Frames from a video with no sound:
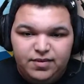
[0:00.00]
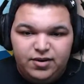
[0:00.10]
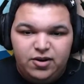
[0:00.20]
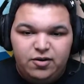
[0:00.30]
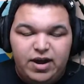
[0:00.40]

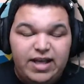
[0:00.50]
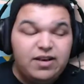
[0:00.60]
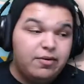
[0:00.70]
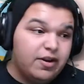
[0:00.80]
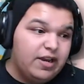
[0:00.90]
So
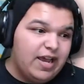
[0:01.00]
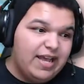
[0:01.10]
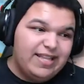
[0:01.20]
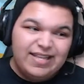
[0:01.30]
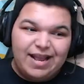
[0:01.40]

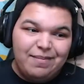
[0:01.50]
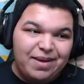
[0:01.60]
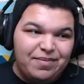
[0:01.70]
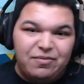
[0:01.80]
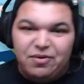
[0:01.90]
I think that
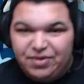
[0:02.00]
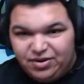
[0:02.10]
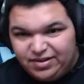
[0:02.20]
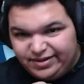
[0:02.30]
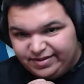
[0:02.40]
might be what we
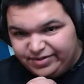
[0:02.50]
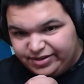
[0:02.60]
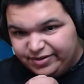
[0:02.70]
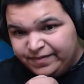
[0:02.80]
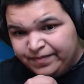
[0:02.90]
do this
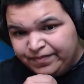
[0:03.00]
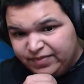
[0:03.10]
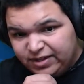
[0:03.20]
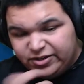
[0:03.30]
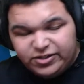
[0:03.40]
episode.
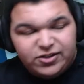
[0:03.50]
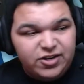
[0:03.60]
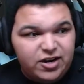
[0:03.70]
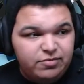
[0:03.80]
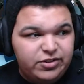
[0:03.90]
Just,
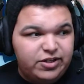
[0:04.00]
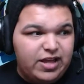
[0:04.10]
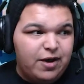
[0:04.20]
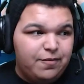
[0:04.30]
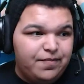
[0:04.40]

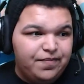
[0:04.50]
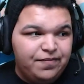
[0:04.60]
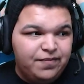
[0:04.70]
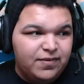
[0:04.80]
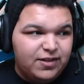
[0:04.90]
chill out,
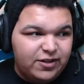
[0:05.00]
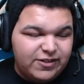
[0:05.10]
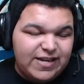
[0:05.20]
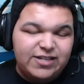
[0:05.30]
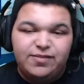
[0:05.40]

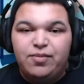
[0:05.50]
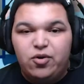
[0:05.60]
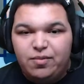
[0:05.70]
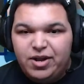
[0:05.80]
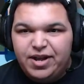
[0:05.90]
just catch some
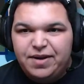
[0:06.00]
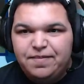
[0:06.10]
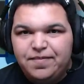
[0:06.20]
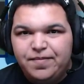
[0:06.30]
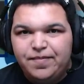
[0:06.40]
Pokemon,
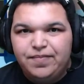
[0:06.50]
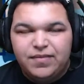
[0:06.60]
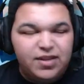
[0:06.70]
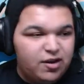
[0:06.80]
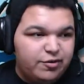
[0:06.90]

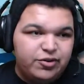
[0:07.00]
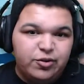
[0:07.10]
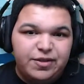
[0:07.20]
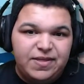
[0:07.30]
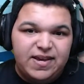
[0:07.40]

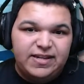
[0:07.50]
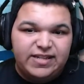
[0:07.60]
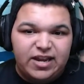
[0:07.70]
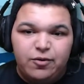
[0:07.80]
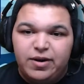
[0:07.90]
enjoy things.
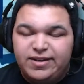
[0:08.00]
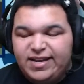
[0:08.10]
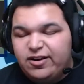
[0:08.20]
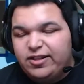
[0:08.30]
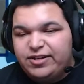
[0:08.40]
I don't want to
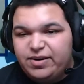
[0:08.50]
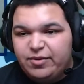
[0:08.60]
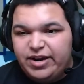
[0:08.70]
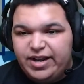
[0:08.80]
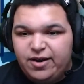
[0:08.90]
take on the gym
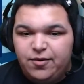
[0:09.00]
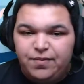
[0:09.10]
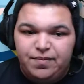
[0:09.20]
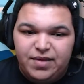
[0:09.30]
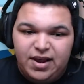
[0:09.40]
right now.
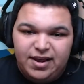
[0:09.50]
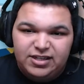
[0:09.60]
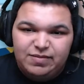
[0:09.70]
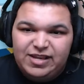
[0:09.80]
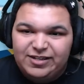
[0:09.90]

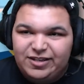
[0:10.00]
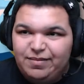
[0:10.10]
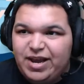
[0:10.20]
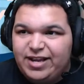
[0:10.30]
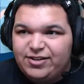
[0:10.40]
It's basically
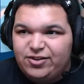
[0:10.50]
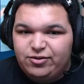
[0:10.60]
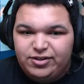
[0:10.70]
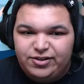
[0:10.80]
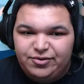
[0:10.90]
my
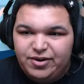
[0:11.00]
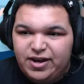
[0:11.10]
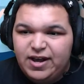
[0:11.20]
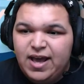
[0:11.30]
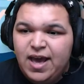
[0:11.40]
excuse
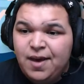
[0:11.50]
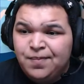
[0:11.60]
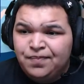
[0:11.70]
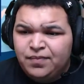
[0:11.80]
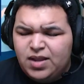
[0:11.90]
to
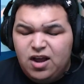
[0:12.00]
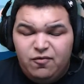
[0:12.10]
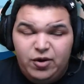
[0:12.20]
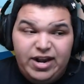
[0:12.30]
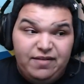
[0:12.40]

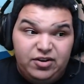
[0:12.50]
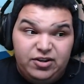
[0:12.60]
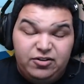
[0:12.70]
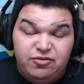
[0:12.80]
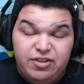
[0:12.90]
avoid having
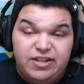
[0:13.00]
to do